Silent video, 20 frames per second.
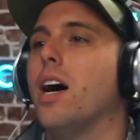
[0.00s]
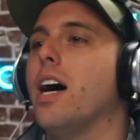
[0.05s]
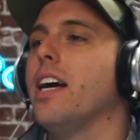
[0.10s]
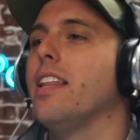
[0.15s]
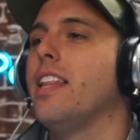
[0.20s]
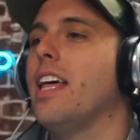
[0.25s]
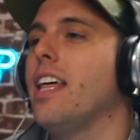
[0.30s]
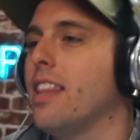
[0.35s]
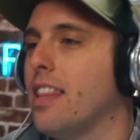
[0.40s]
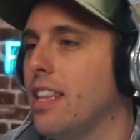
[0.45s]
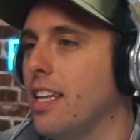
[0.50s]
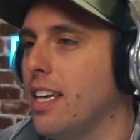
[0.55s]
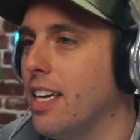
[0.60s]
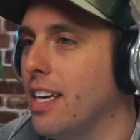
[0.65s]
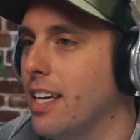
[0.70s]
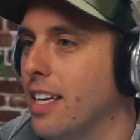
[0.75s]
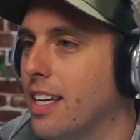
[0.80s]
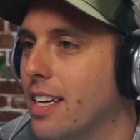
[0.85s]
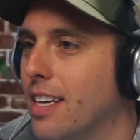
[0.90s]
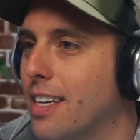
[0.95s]
they
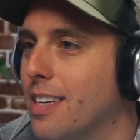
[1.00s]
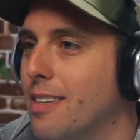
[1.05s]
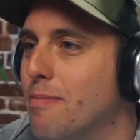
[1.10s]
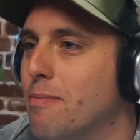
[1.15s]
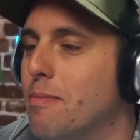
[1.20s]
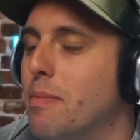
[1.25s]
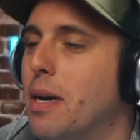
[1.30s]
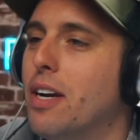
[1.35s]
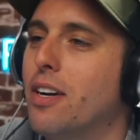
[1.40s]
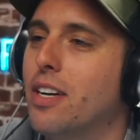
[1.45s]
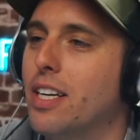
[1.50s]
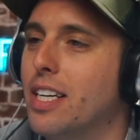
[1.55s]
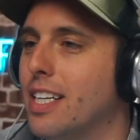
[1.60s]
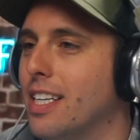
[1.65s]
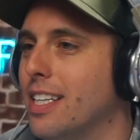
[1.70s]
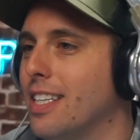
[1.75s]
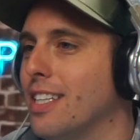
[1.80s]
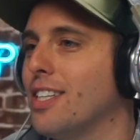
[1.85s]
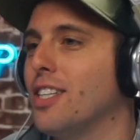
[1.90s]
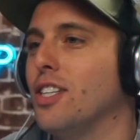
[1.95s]
think
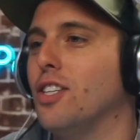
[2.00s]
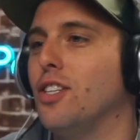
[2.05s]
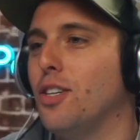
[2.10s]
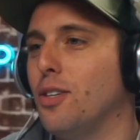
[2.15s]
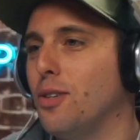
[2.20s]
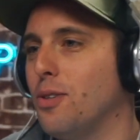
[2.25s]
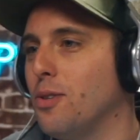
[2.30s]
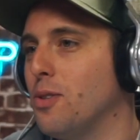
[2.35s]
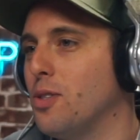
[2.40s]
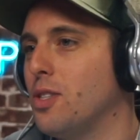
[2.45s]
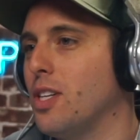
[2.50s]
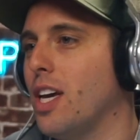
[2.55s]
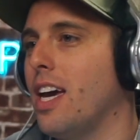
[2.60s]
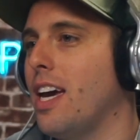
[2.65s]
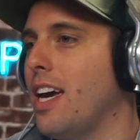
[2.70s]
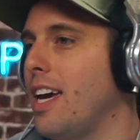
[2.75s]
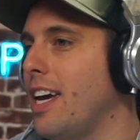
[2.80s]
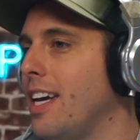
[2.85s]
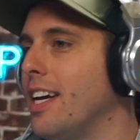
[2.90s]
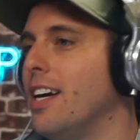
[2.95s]
Marion could use
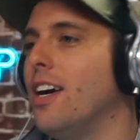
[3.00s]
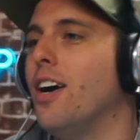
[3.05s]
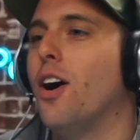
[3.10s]
a